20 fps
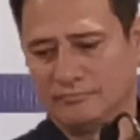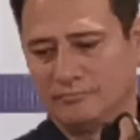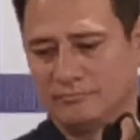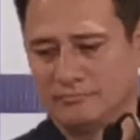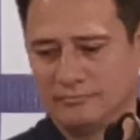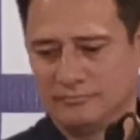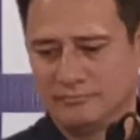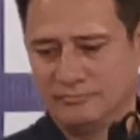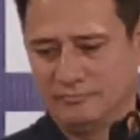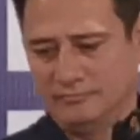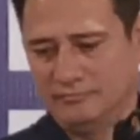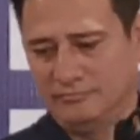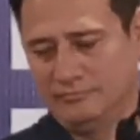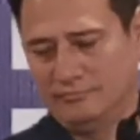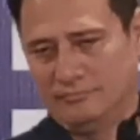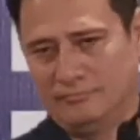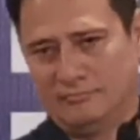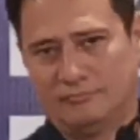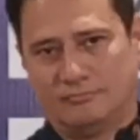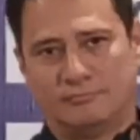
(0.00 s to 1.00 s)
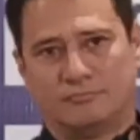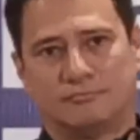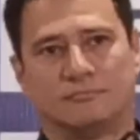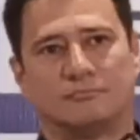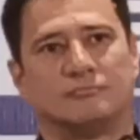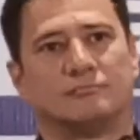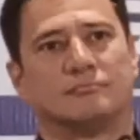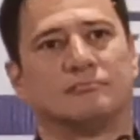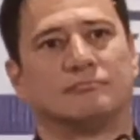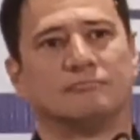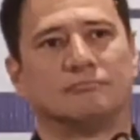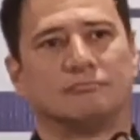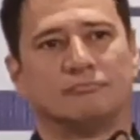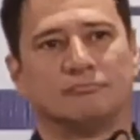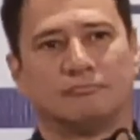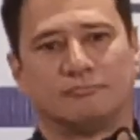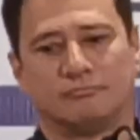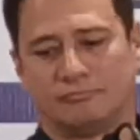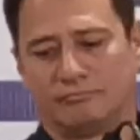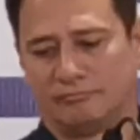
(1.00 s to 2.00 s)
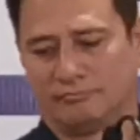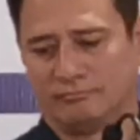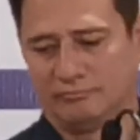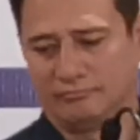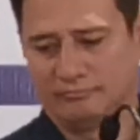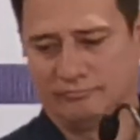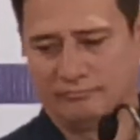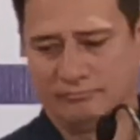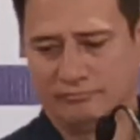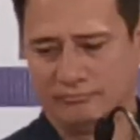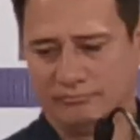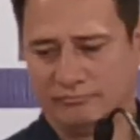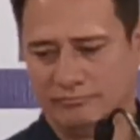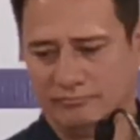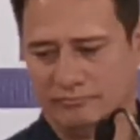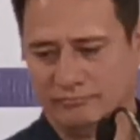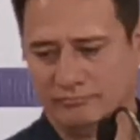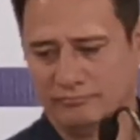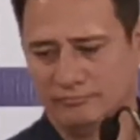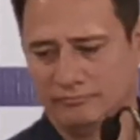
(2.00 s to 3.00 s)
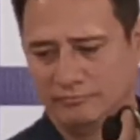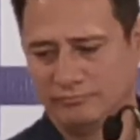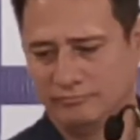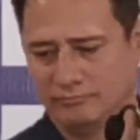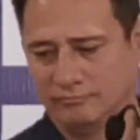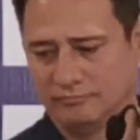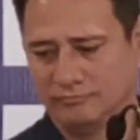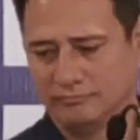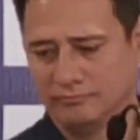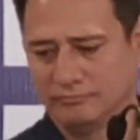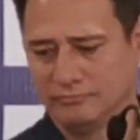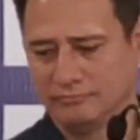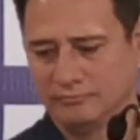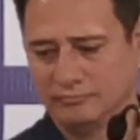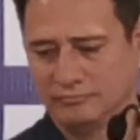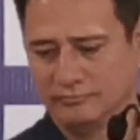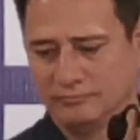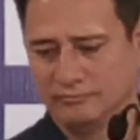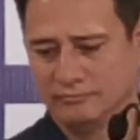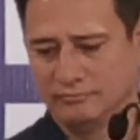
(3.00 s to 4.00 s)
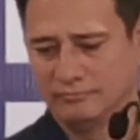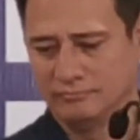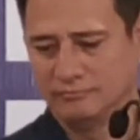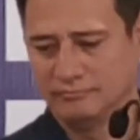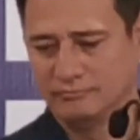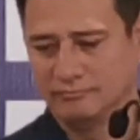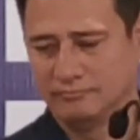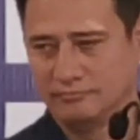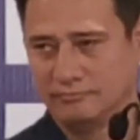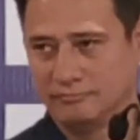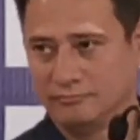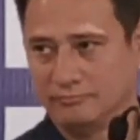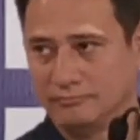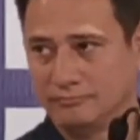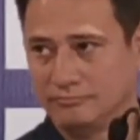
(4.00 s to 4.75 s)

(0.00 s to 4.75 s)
(silent)